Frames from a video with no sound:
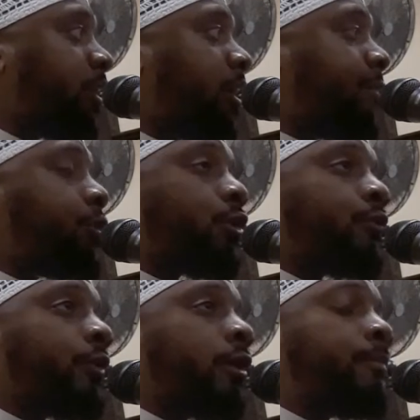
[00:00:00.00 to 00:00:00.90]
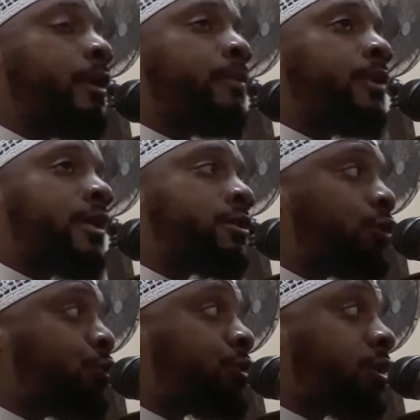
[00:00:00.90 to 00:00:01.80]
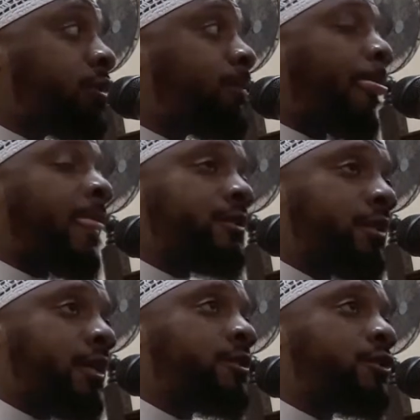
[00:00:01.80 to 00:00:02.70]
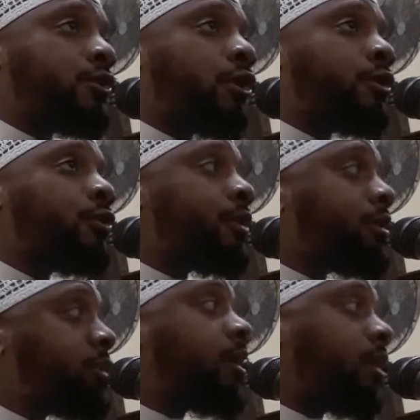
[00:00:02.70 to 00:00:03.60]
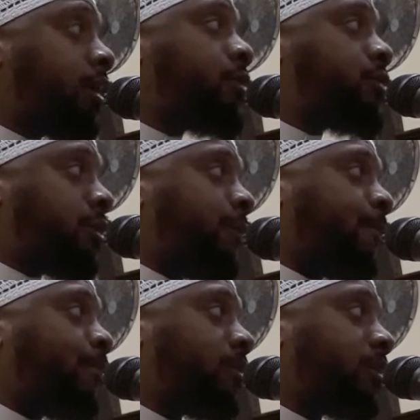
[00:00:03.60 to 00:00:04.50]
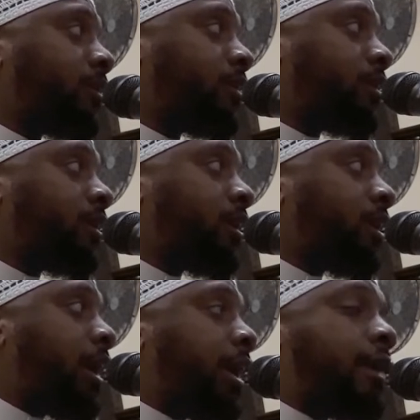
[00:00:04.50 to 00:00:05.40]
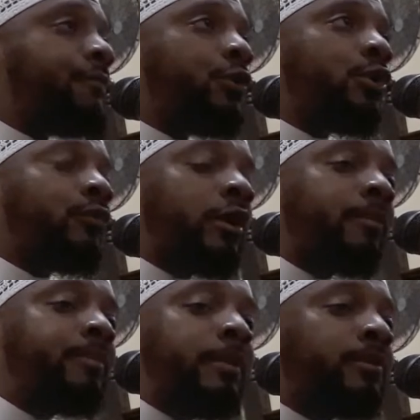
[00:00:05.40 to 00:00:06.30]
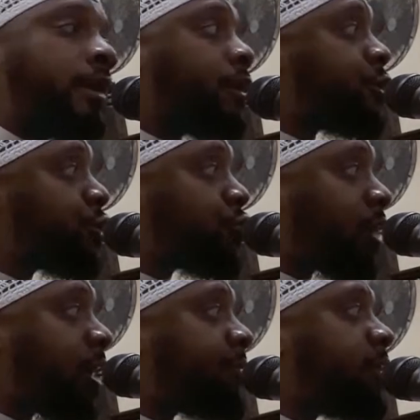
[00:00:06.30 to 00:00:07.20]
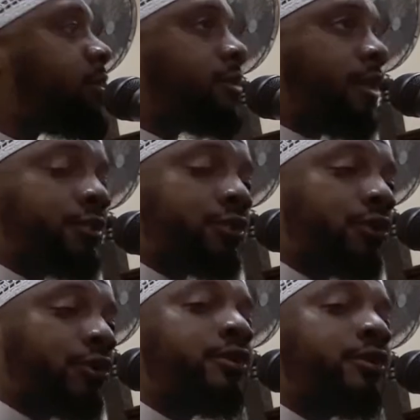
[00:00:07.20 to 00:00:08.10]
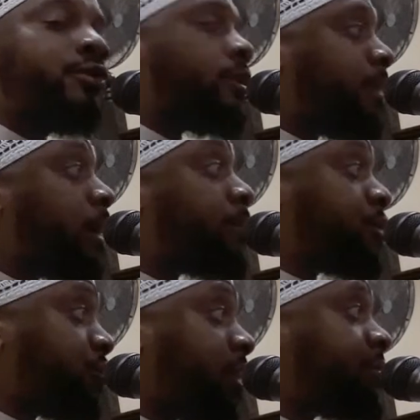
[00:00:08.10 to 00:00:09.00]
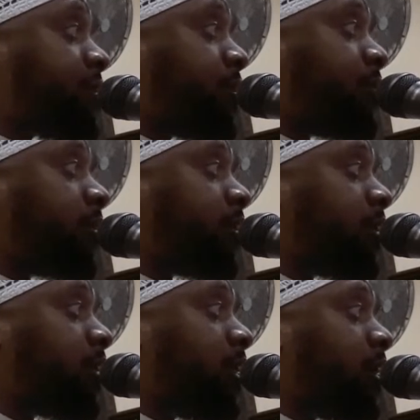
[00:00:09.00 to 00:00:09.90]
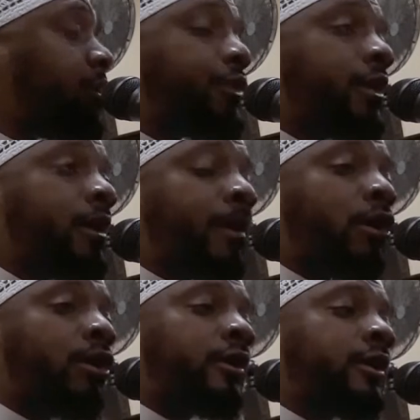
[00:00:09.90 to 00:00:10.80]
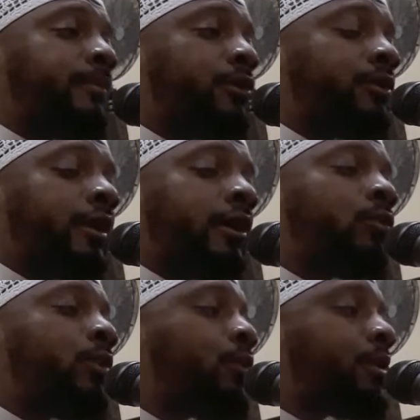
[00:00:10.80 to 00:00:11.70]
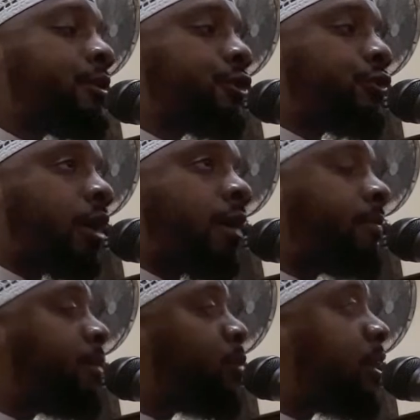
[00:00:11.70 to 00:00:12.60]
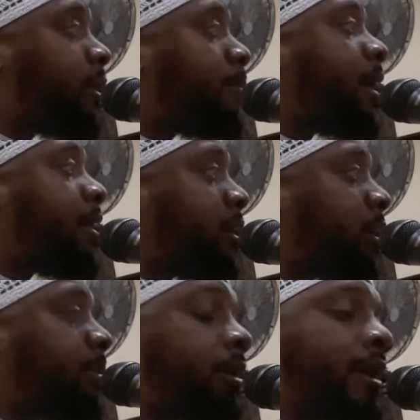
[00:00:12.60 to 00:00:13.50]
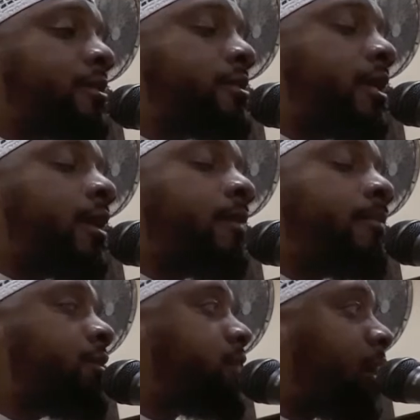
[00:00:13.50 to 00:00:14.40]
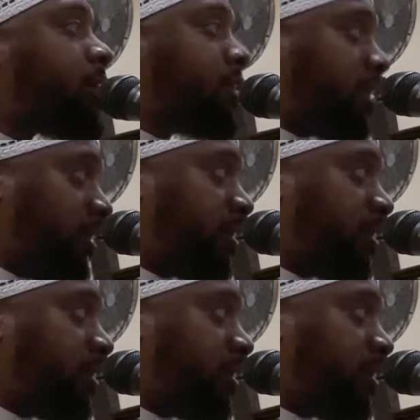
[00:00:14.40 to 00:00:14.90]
If you're around people that's losing, chances are you're going to take a L too. If you're around people that are striving, chances are you're going to be able to strive too. The thing about our community here, we want to strive and we want everybody to come here to have the same mentality.